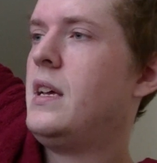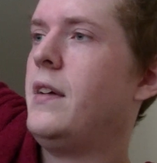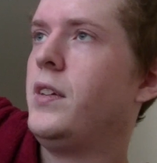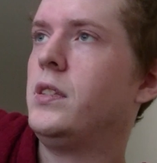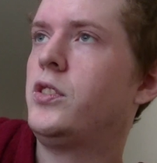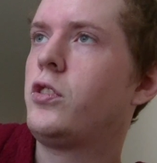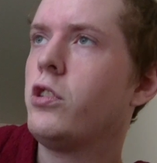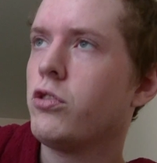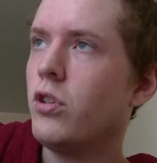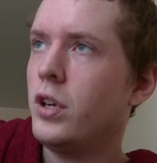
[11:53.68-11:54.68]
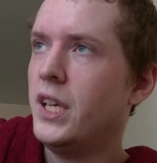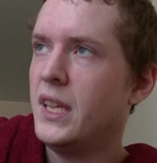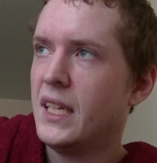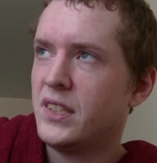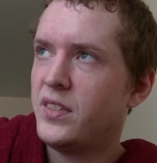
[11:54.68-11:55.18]
if it's
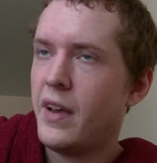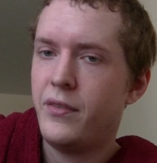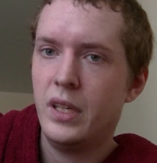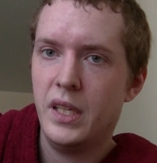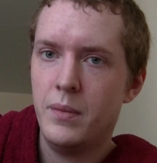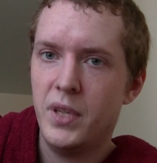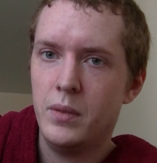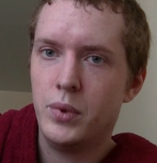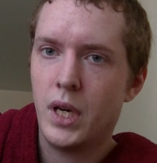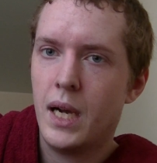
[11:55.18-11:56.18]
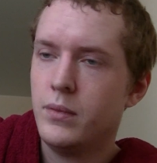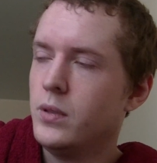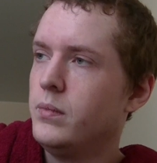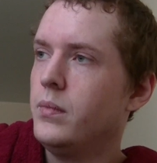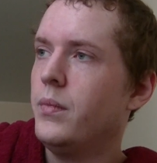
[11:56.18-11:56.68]
crooked, that's definitely a big
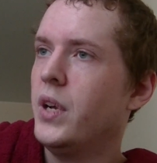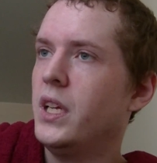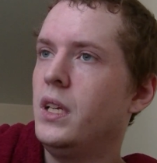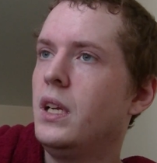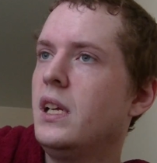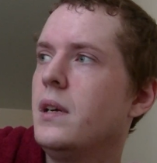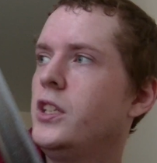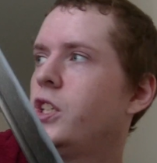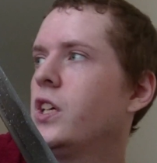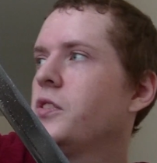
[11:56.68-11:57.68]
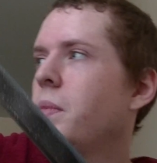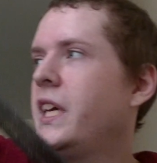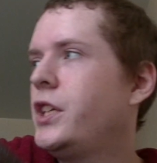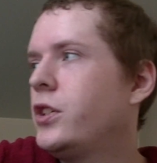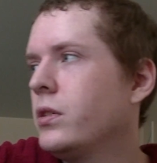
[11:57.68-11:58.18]
problem, but just
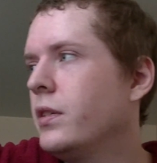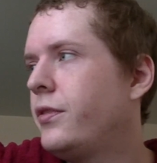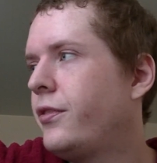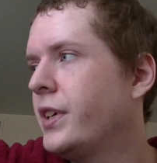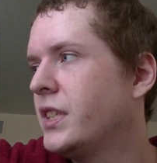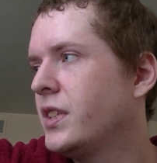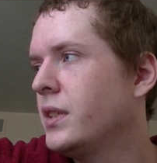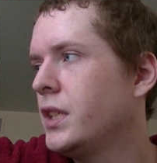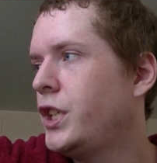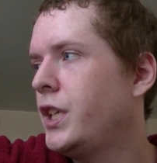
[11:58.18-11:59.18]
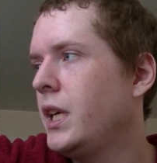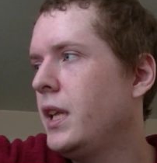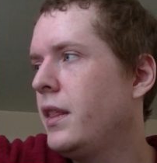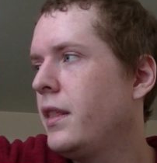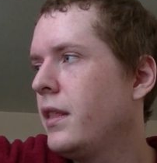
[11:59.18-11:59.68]
make sure it fits in the
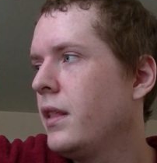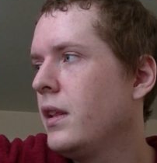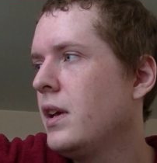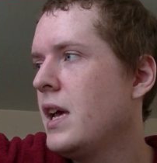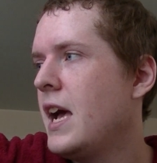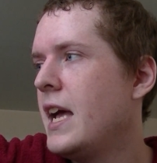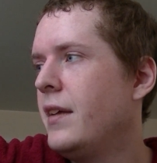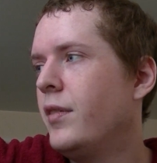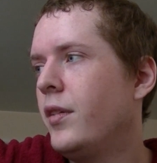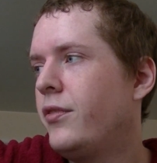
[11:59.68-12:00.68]
sheath. And if it